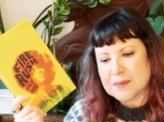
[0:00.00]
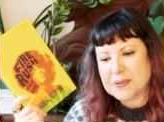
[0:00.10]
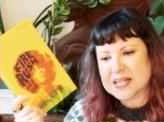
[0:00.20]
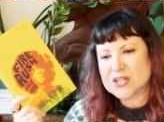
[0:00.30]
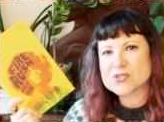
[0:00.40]

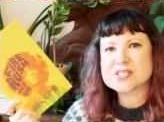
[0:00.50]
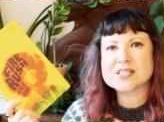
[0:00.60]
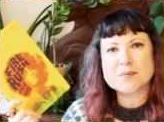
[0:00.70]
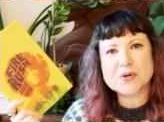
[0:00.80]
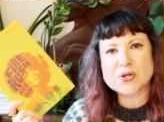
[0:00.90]
But here's
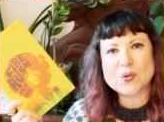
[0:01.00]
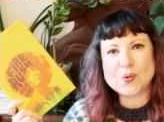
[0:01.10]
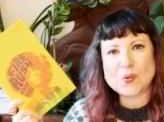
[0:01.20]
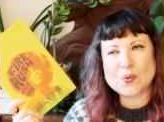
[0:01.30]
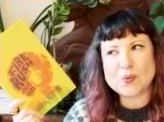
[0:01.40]
someone
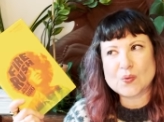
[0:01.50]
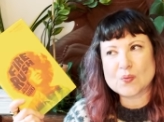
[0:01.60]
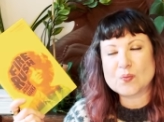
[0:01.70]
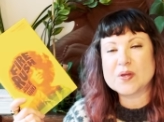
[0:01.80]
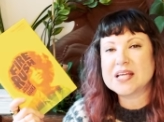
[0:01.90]
who
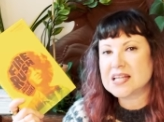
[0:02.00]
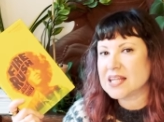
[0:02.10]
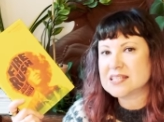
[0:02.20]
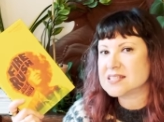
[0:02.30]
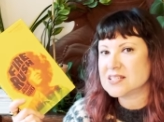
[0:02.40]

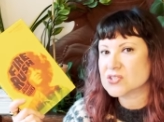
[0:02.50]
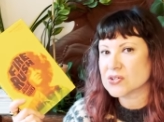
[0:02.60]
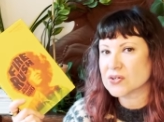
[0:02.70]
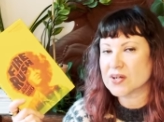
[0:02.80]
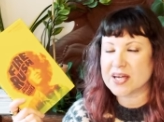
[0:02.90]
really sees her